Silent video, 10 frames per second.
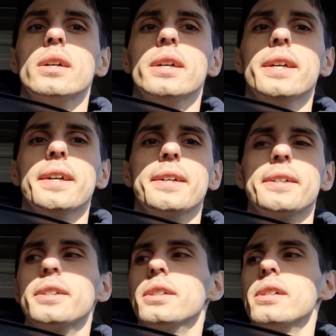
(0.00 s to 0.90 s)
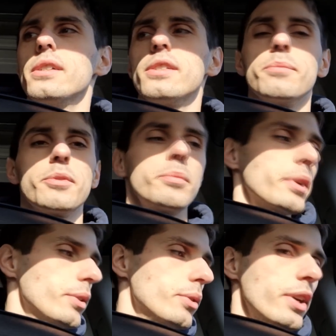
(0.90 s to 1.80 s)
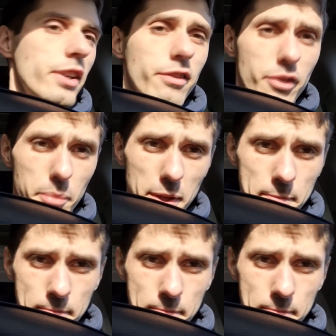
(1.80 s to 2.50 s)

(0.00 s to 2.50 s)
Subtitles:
yeah, it seems to be a good area for me.